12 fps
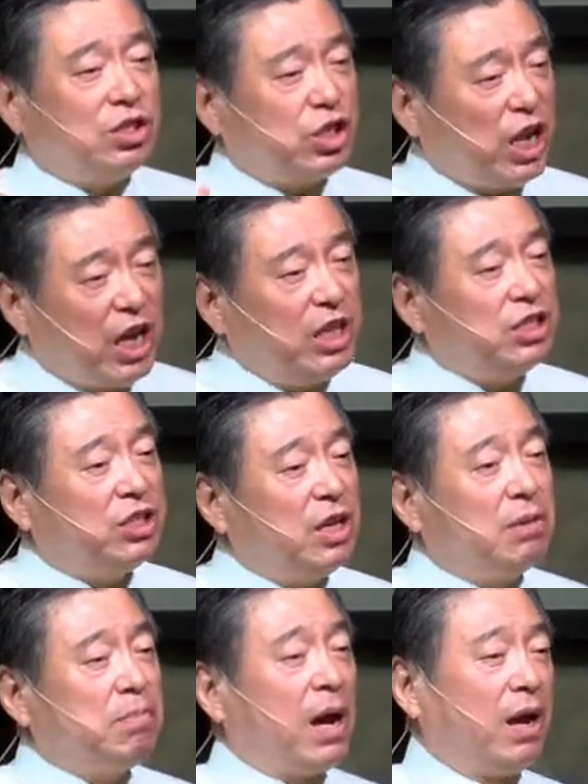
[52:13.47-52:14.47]
changed
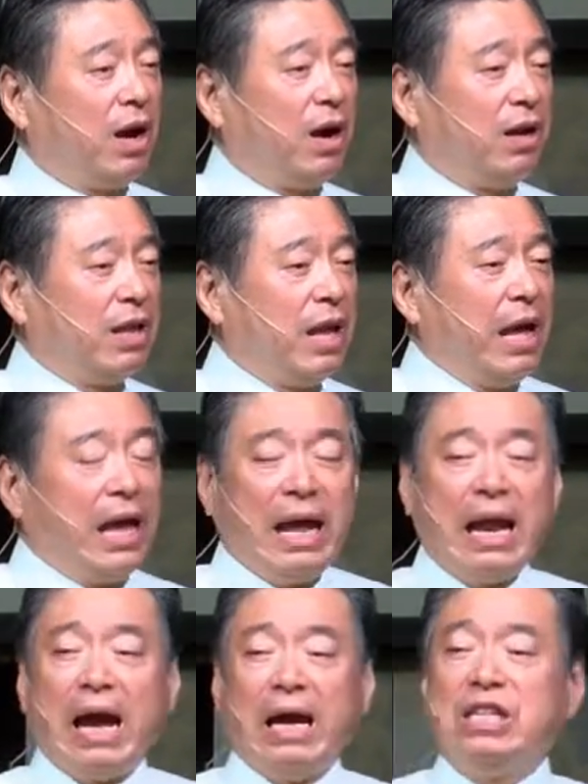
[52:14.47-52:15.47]
in my heart.
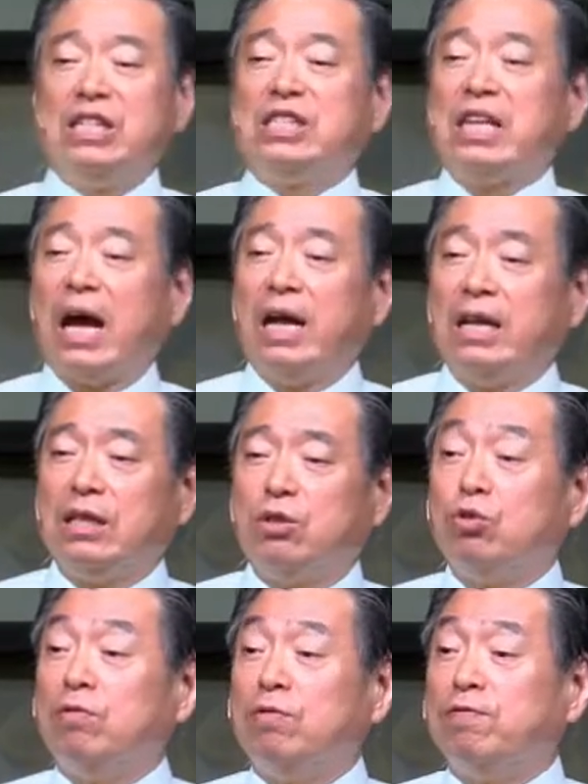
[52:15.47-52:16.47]
And I decided
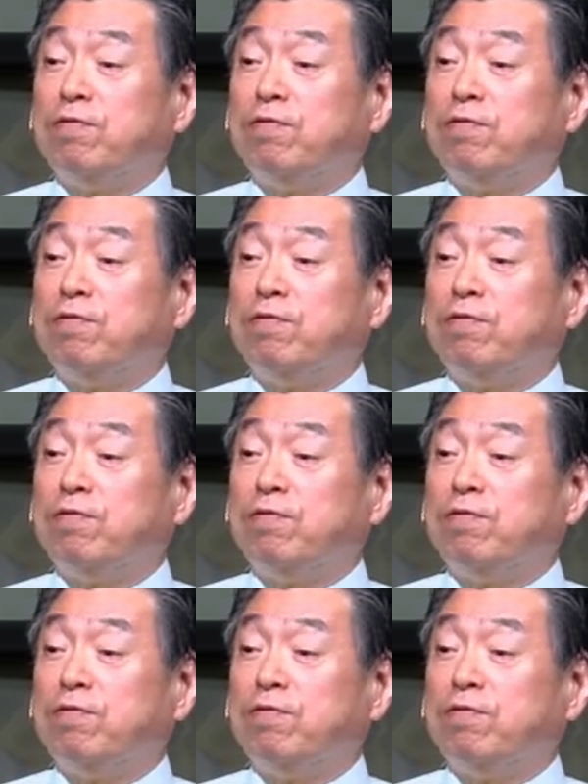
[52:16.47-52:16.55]
to